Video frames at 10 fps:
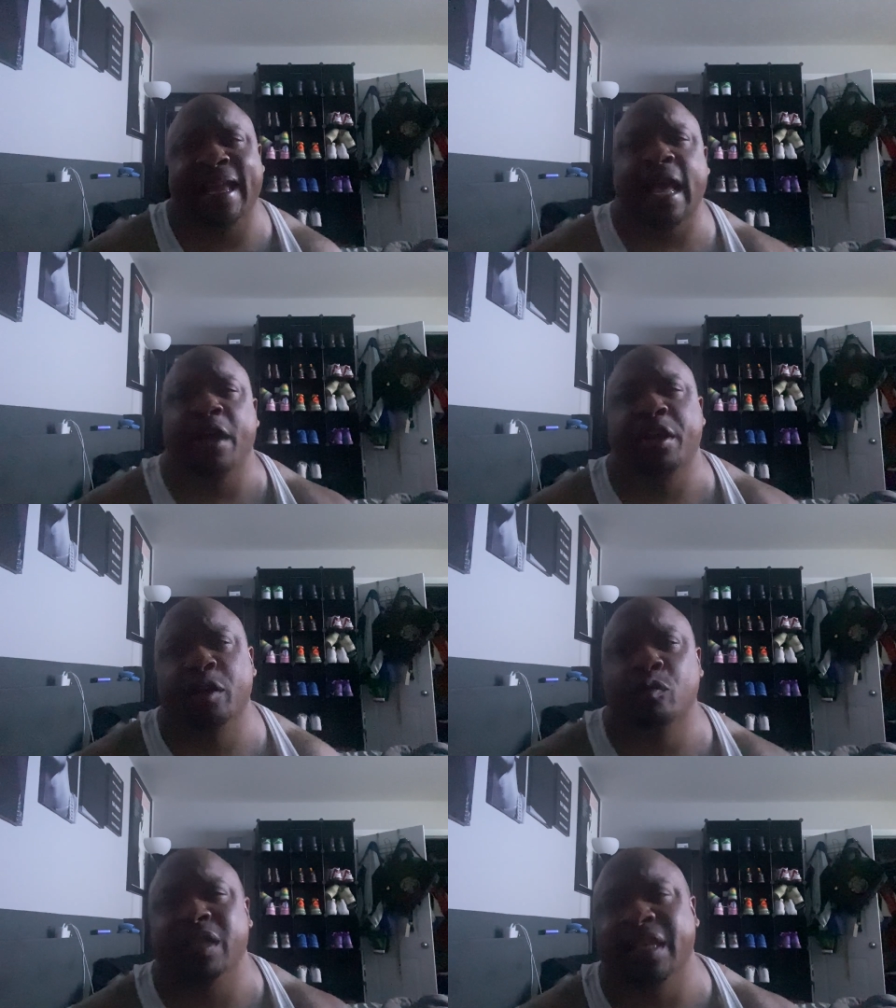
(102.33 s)
out here
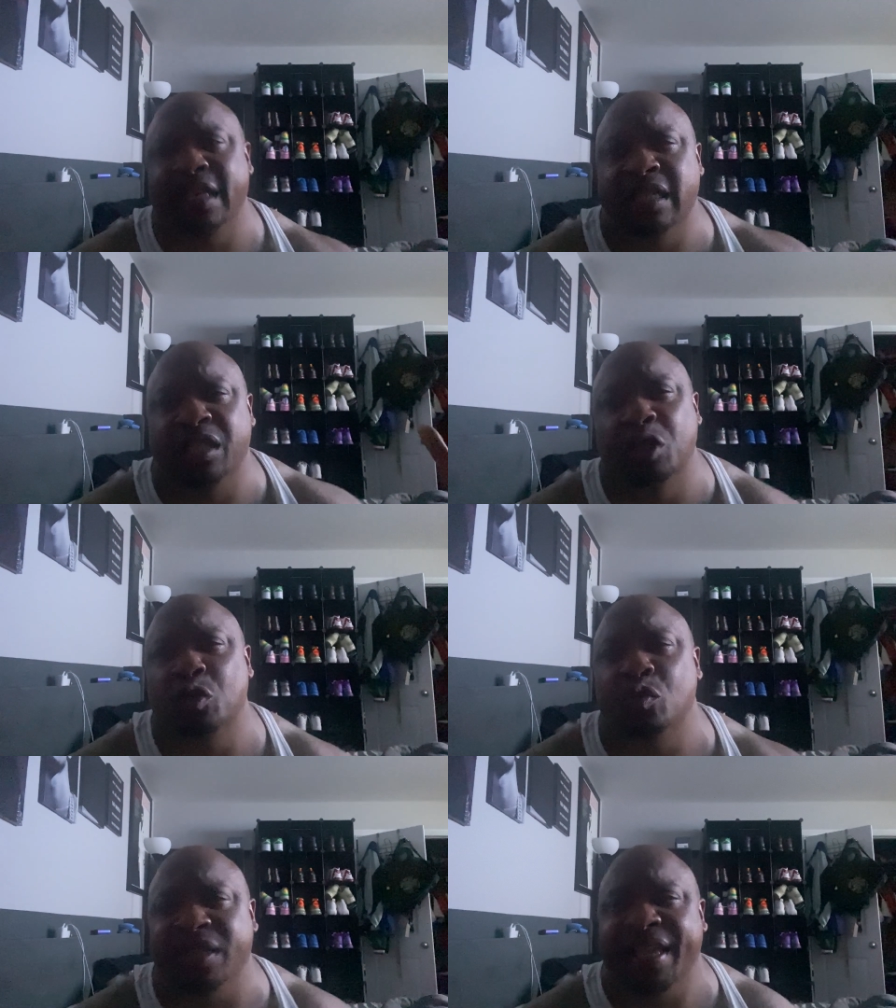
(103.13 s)
with these
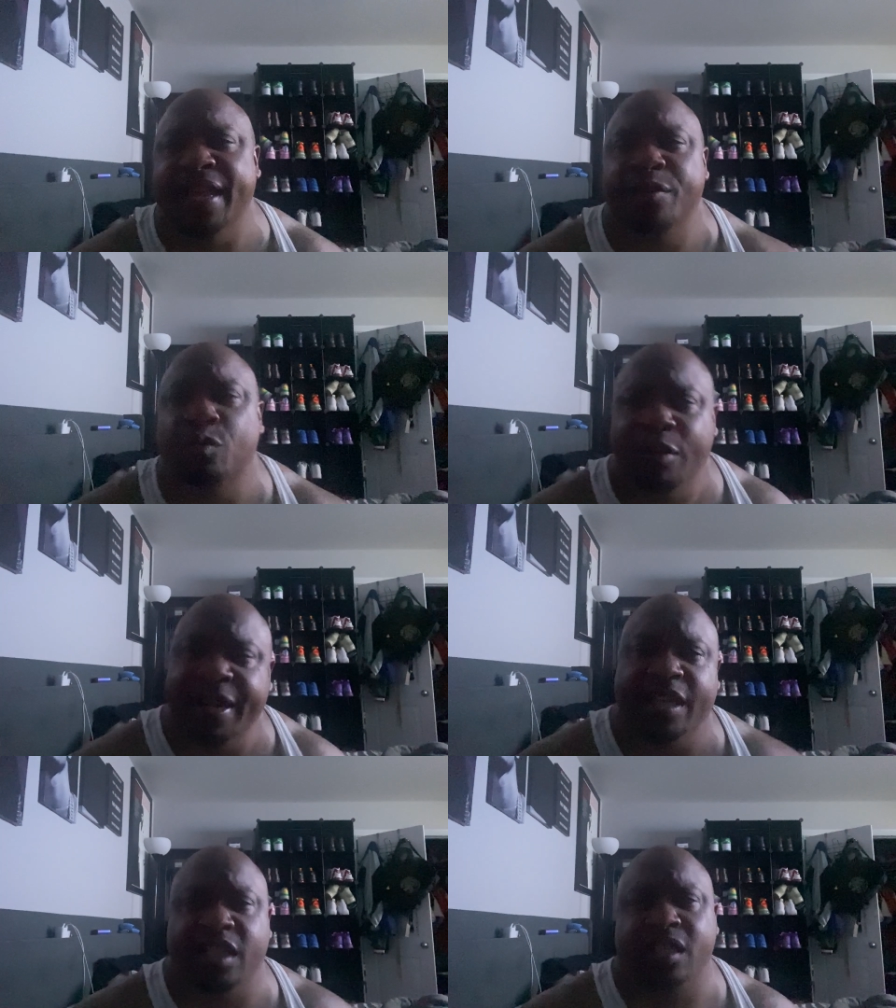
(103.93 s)
dudes getting
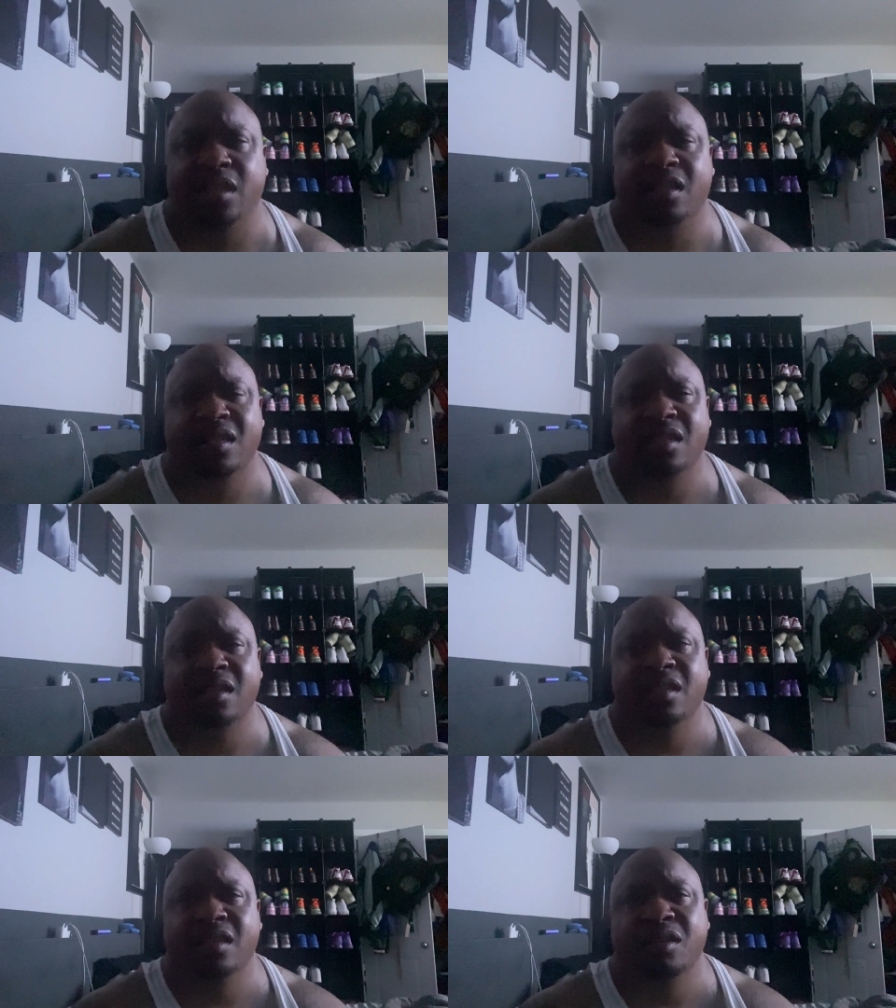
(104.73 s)
rich
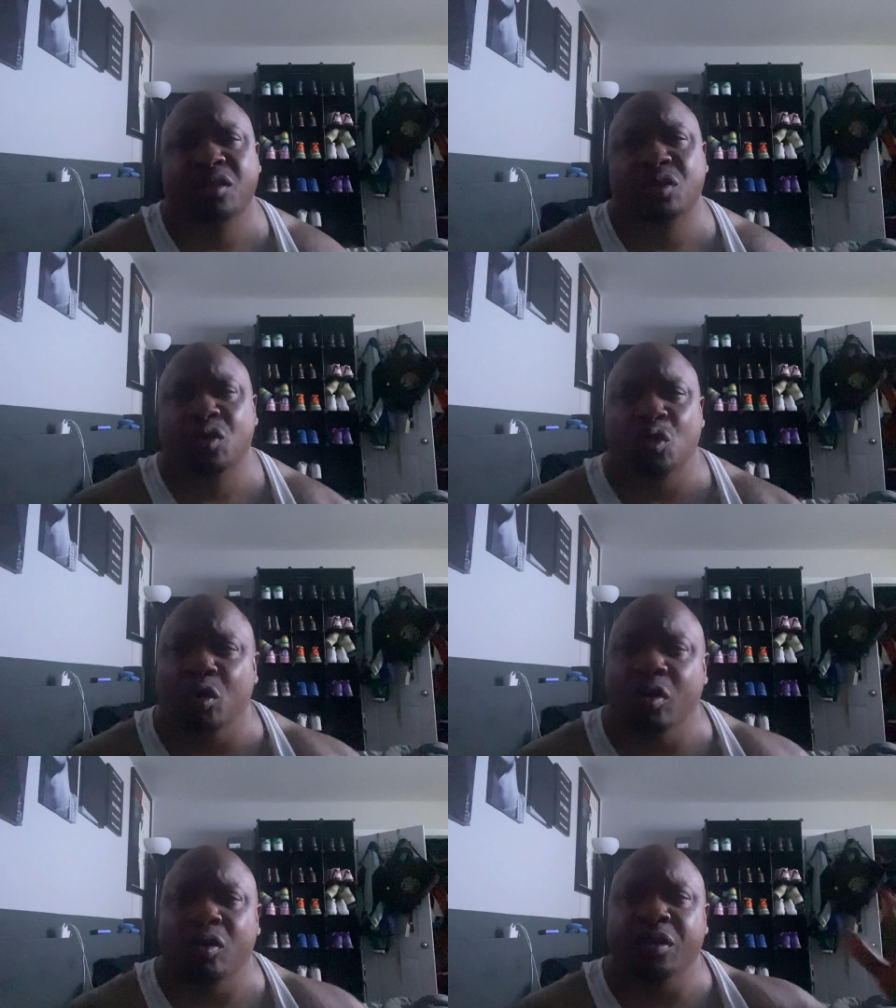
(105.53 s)

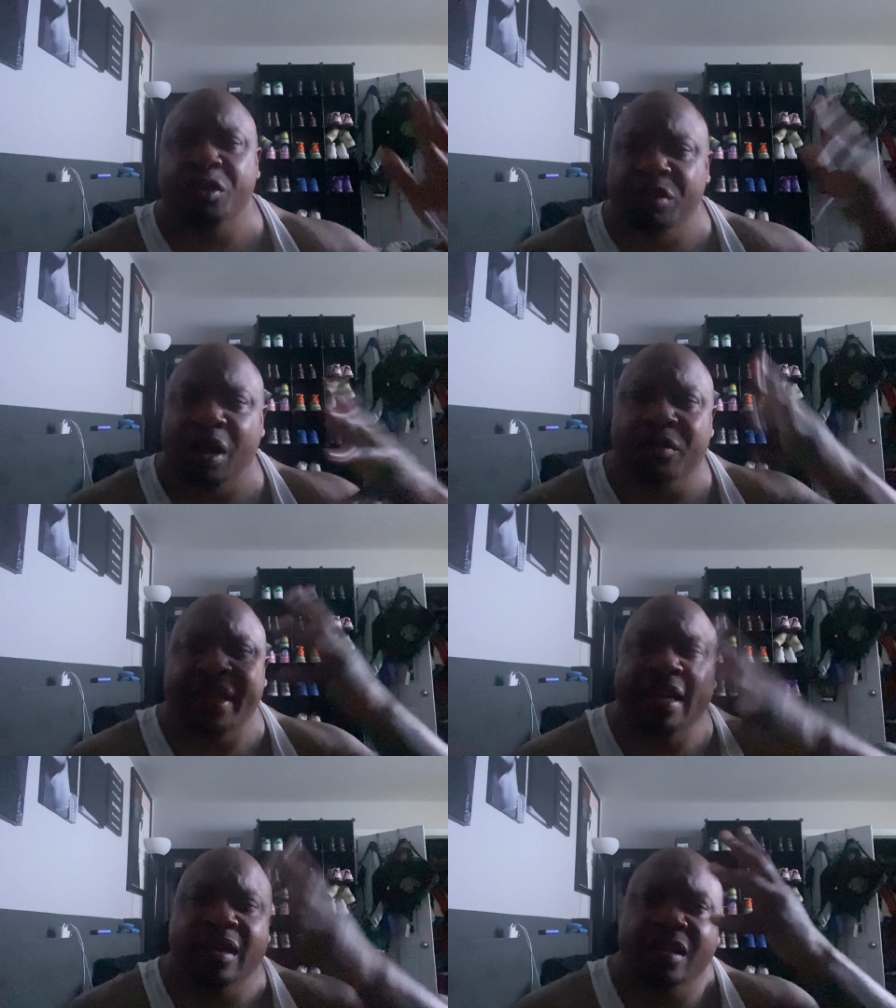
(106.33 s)
or, you know,
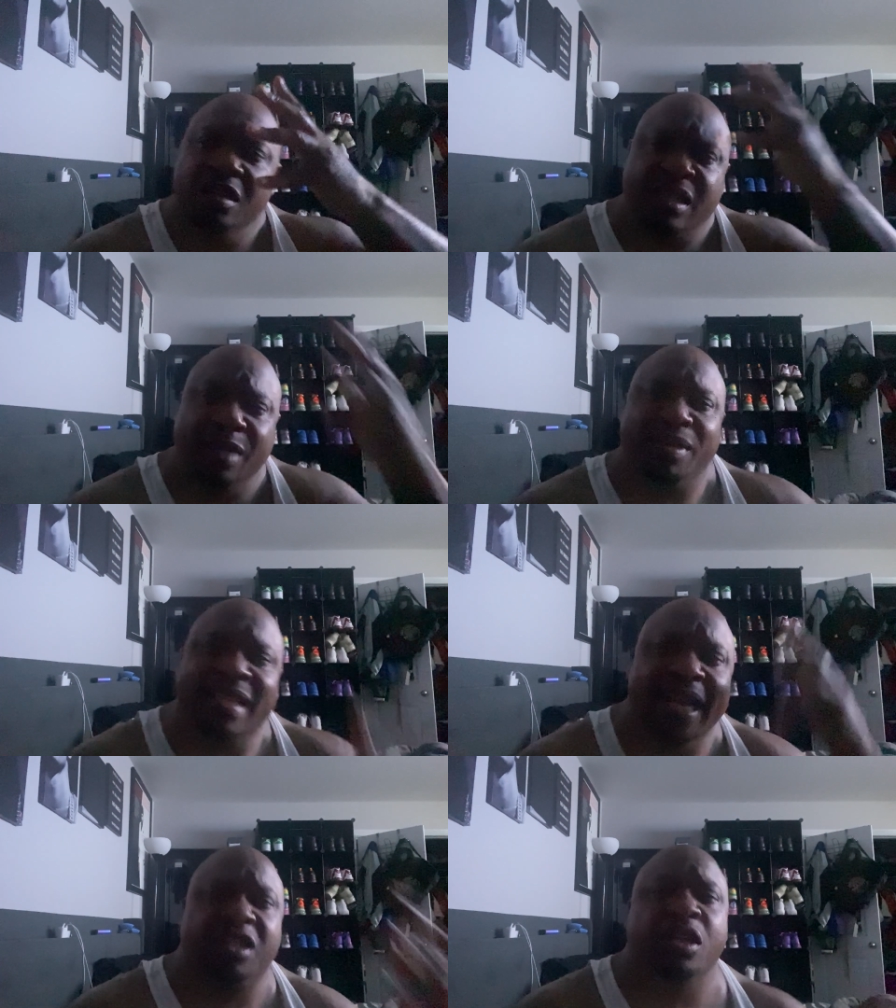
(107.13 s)
getting a little
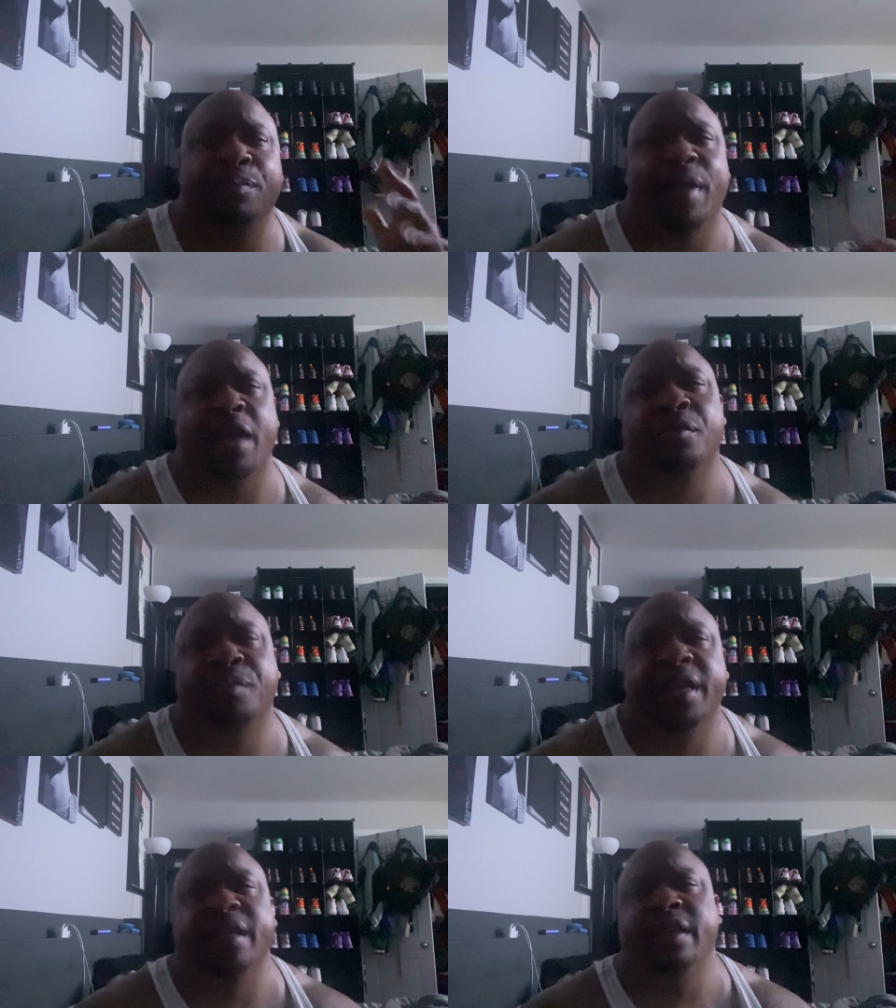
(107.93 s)
substantial amount of
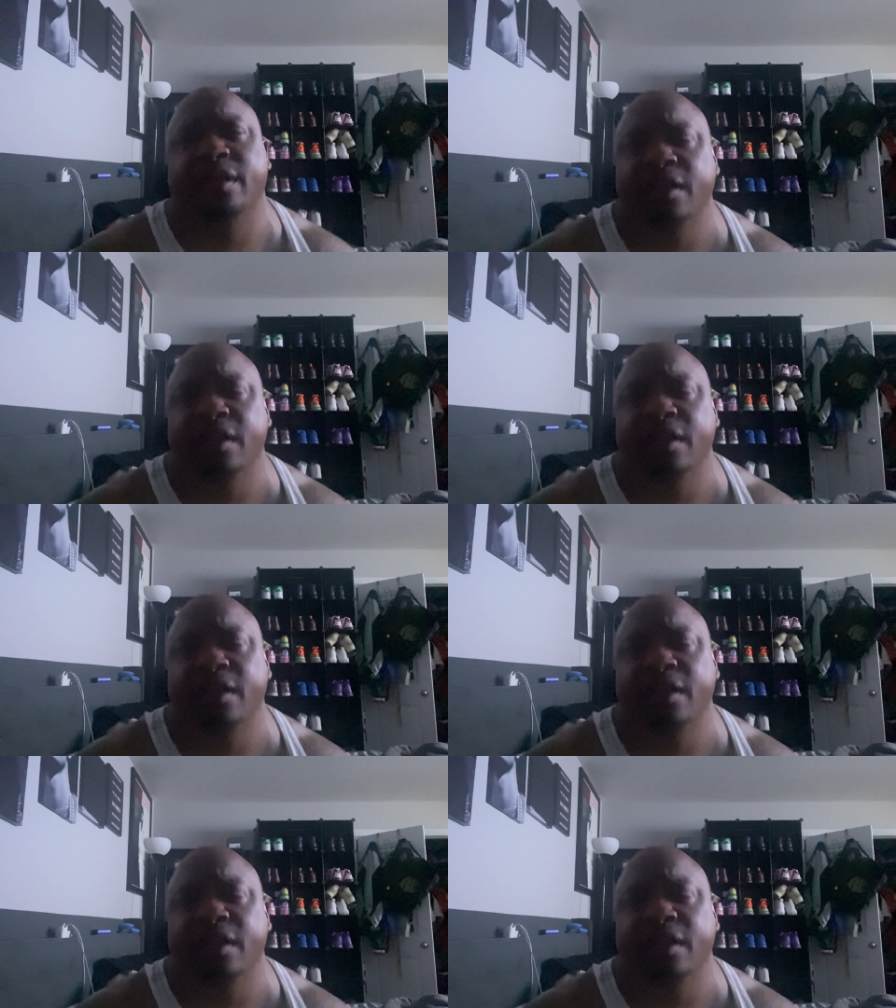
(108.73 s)
money